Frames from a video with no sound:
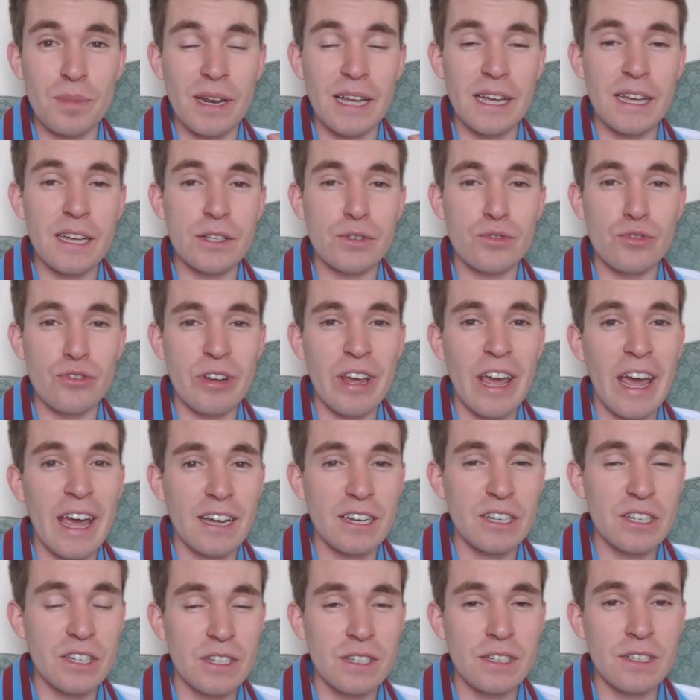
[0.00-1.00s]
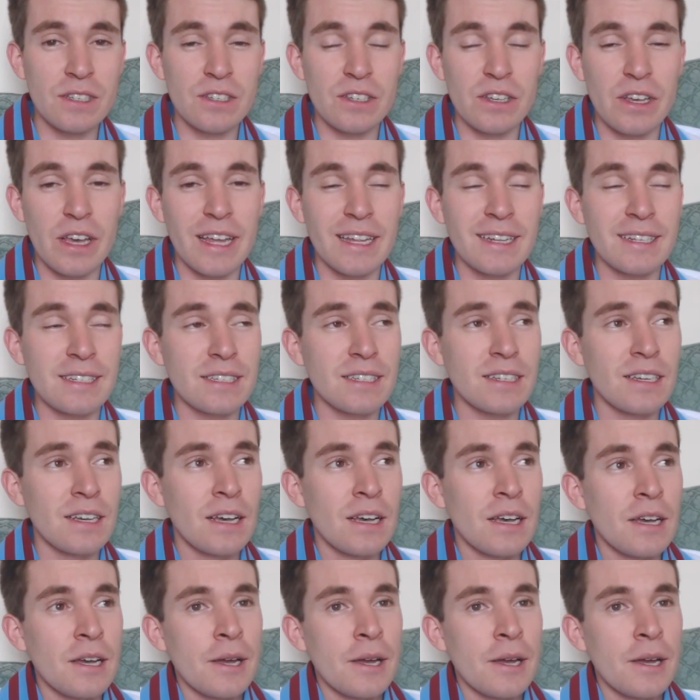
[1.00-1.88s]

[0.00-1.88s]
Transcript: players' reactions and